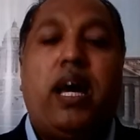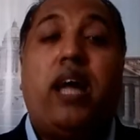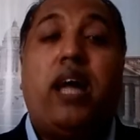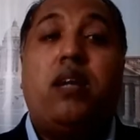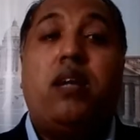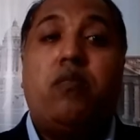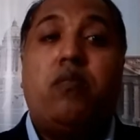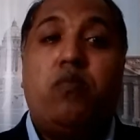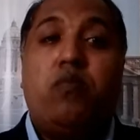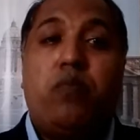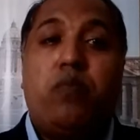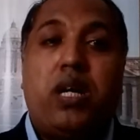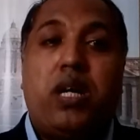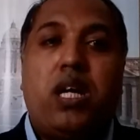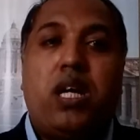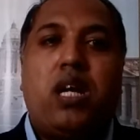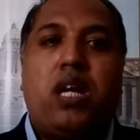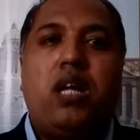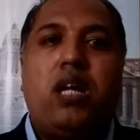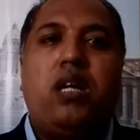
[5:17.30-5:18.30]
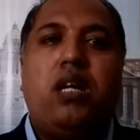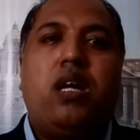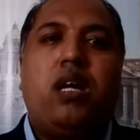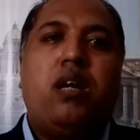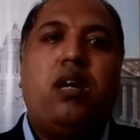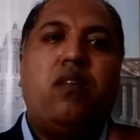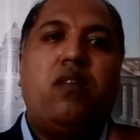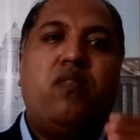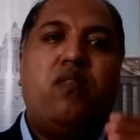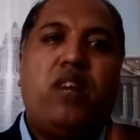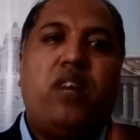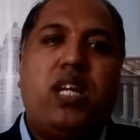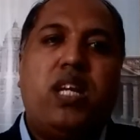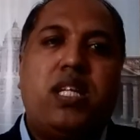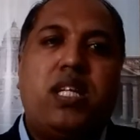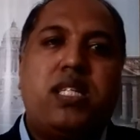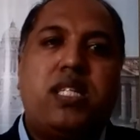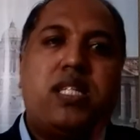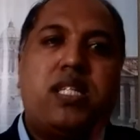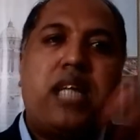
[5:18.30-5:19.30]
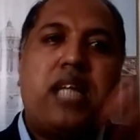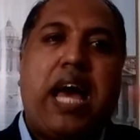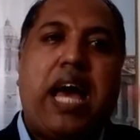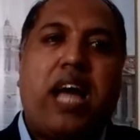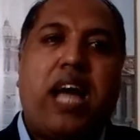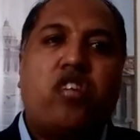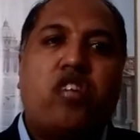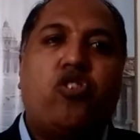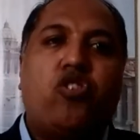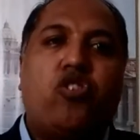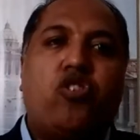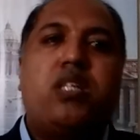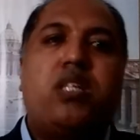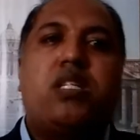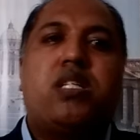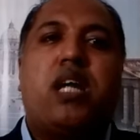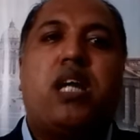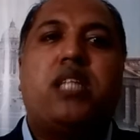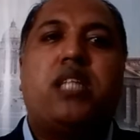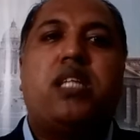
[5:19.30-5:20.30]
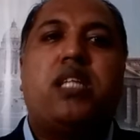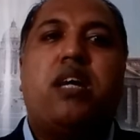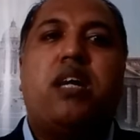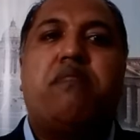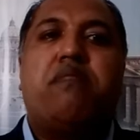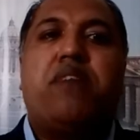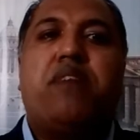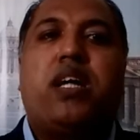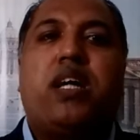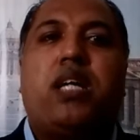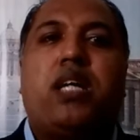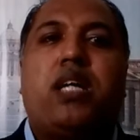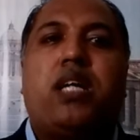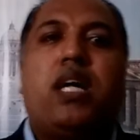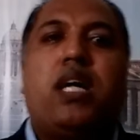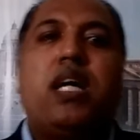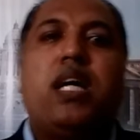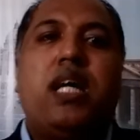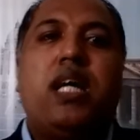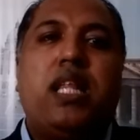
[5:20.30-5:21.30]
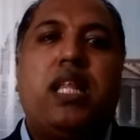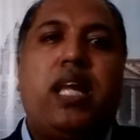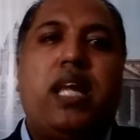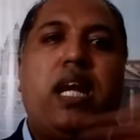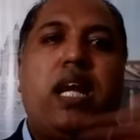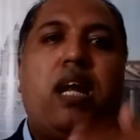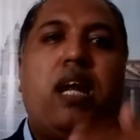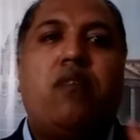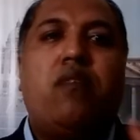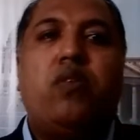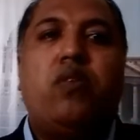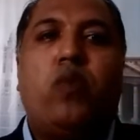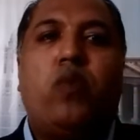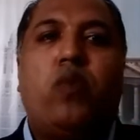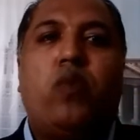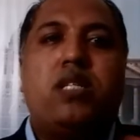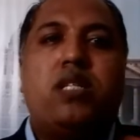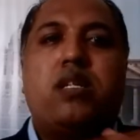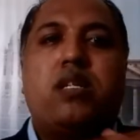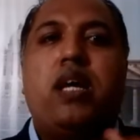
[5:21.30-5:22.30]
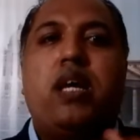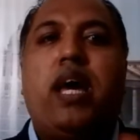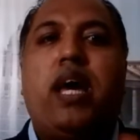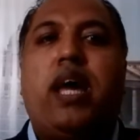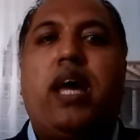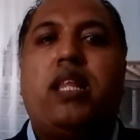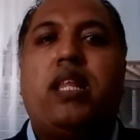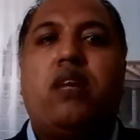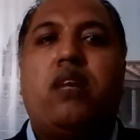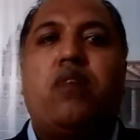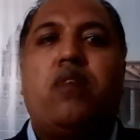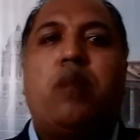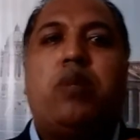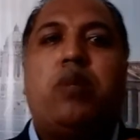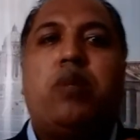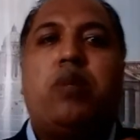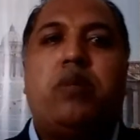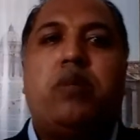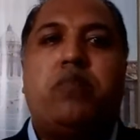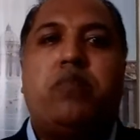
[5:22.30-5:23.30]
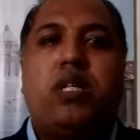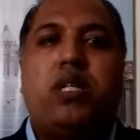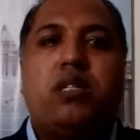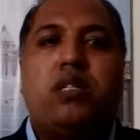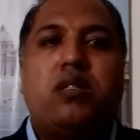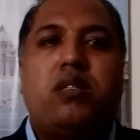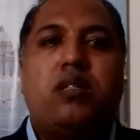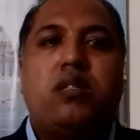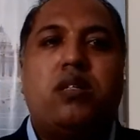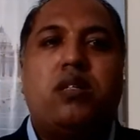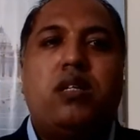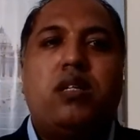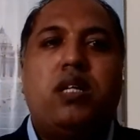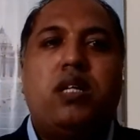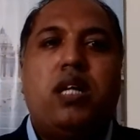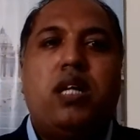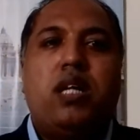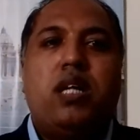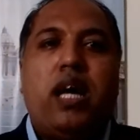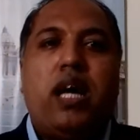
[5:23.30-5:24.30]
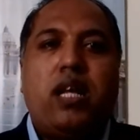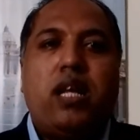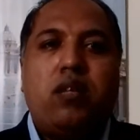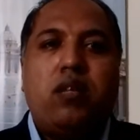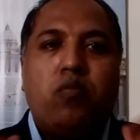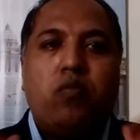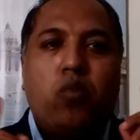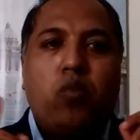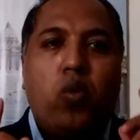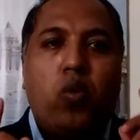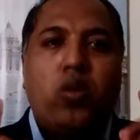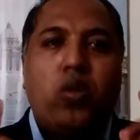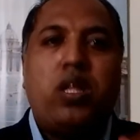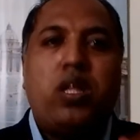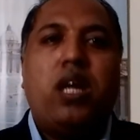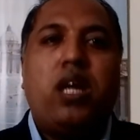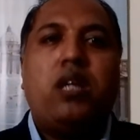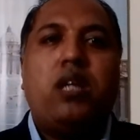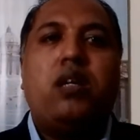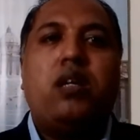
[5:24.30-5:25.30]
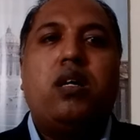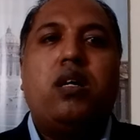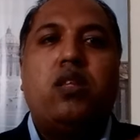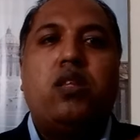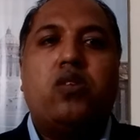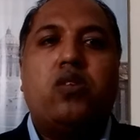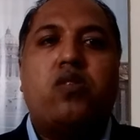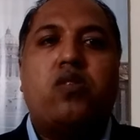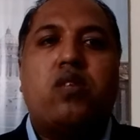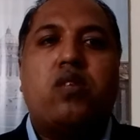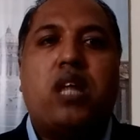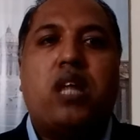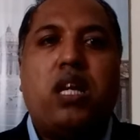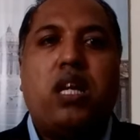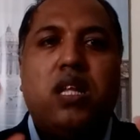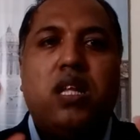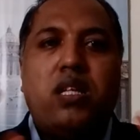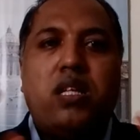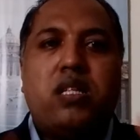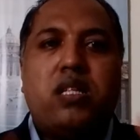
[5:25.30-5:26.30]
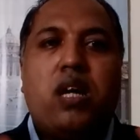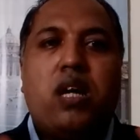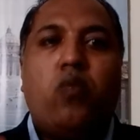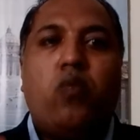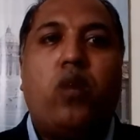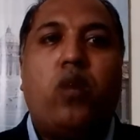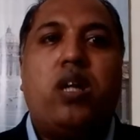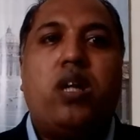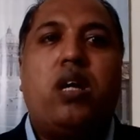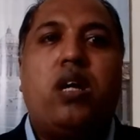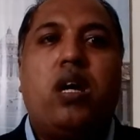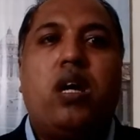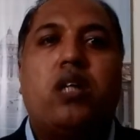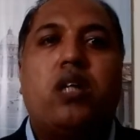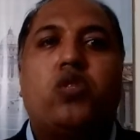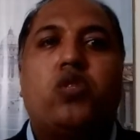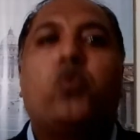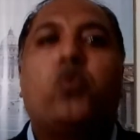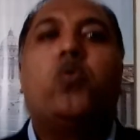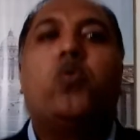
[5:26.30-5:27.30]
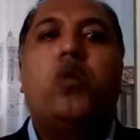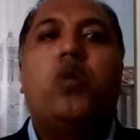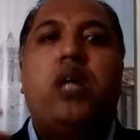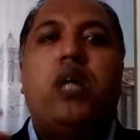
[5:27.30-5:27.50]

And particularly when it actually starts affecting their loved ones and their family members. And more than the society, they start wondering as